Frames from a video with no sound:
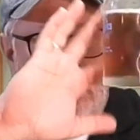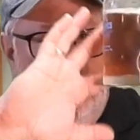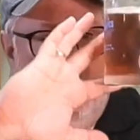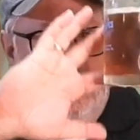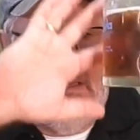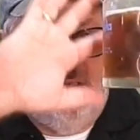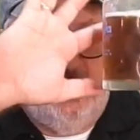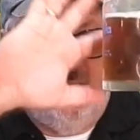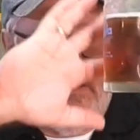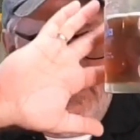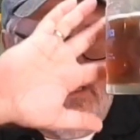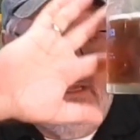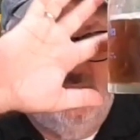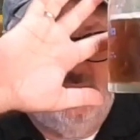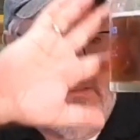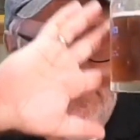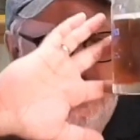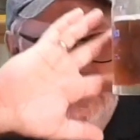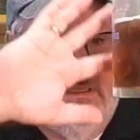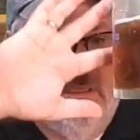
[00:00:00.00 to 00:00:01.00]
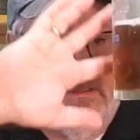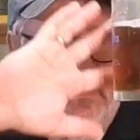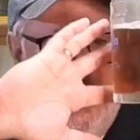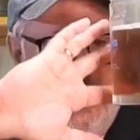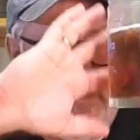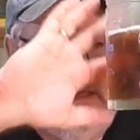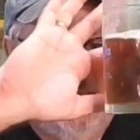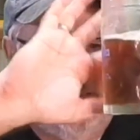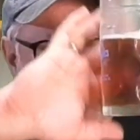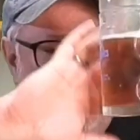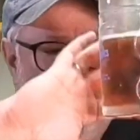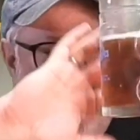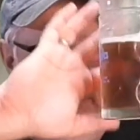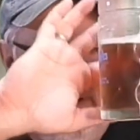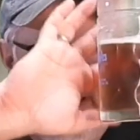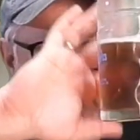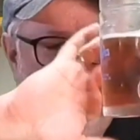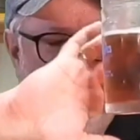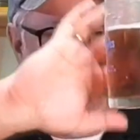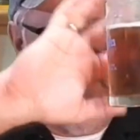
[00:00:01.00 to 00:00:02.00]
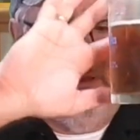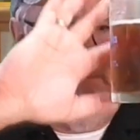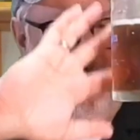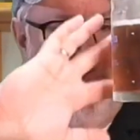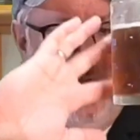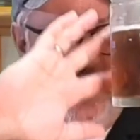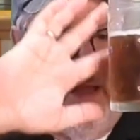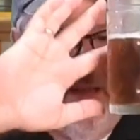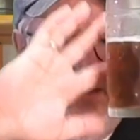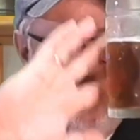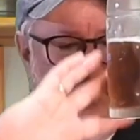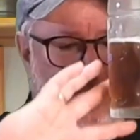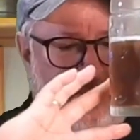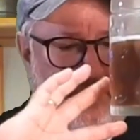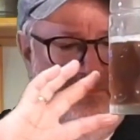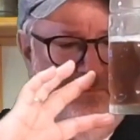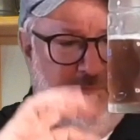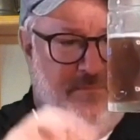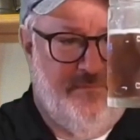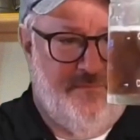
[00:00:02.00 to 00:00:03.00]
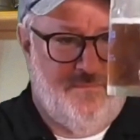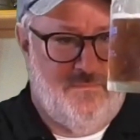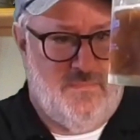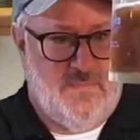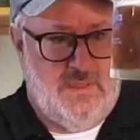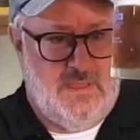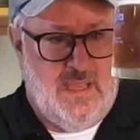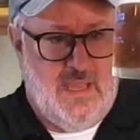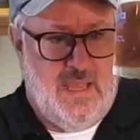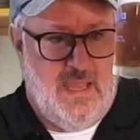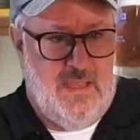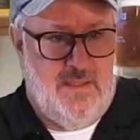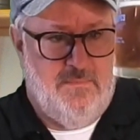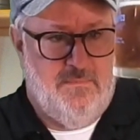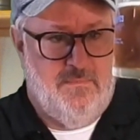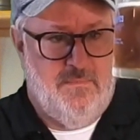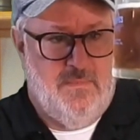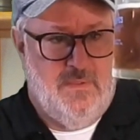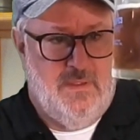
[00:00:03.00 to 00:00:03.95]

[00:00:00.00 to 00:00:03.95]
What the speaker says: It doesn't look like it's coming up from the bottom. Okay.